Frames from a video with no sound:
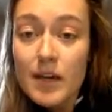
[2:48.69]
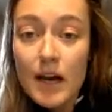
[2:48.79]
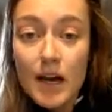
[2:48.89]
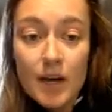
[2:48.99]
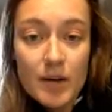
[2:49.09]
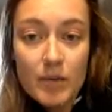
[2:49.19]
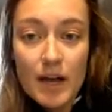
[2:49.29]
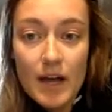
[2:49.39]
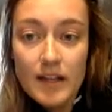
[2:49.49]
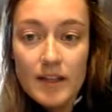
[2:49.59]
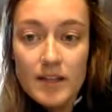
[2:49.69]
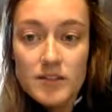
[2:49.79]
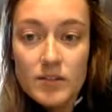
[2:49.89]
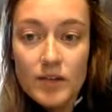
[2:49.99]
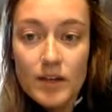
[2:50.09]
and it will highlight,
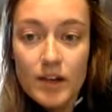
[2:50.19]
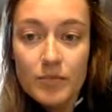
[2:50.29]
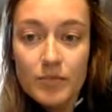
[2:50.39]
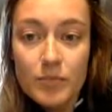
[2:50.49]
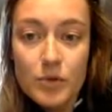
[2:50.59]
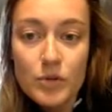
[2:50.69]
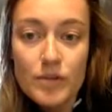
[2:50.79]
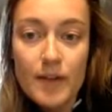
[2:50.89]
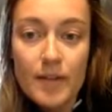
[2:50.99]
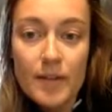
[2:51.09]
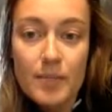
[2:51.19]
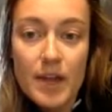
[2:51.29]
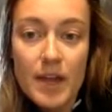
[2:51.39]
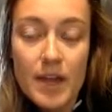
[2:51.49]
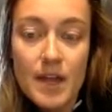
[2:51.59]
and so you can kind of move down the
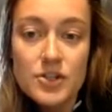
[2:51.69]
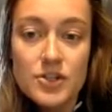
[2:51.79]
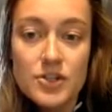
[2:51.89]
page